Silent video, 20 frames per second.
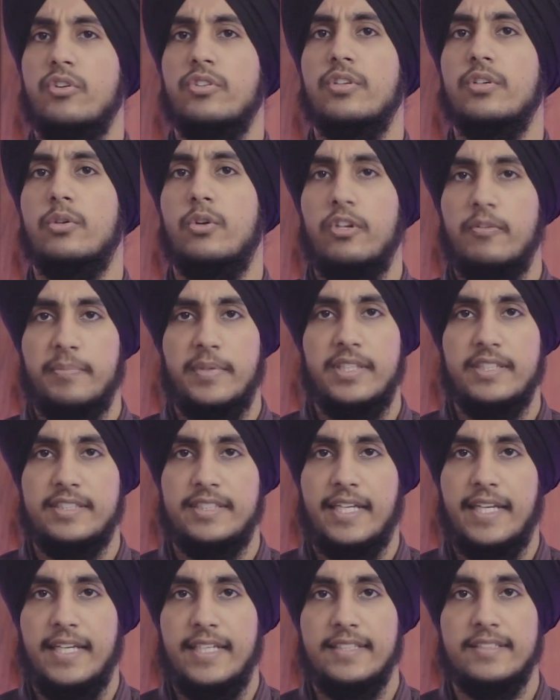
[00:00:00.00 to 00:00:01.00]
was a good
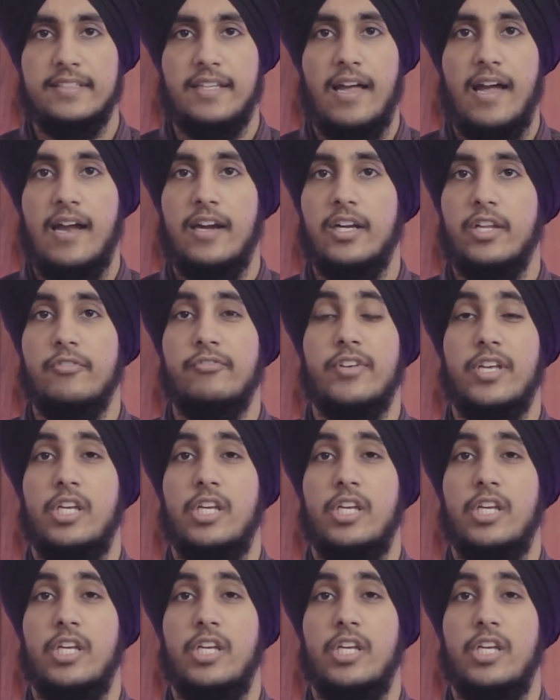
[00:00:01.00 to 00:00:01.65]
purchase, and if